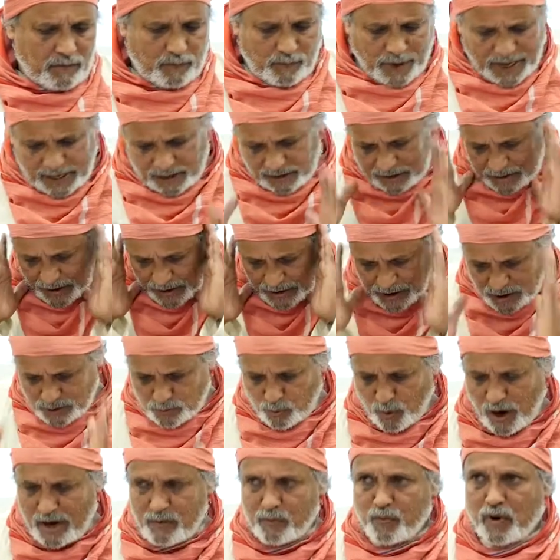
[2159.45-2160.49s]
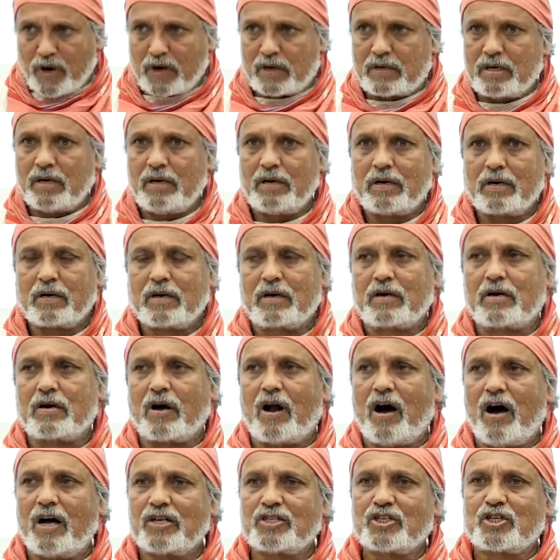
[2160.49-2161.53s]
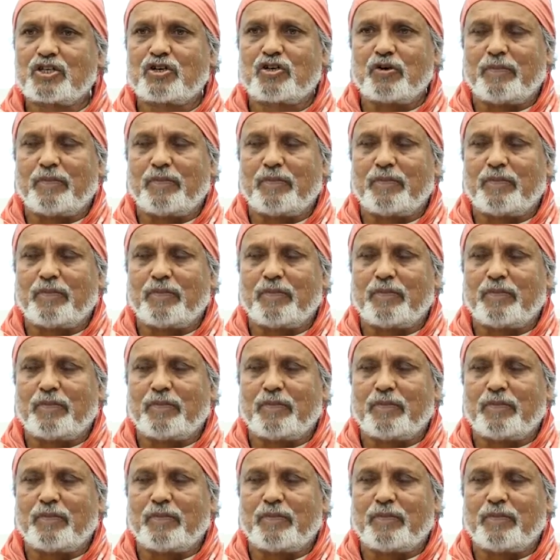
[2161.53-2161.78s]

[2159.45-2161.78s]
Well, this is one word, gross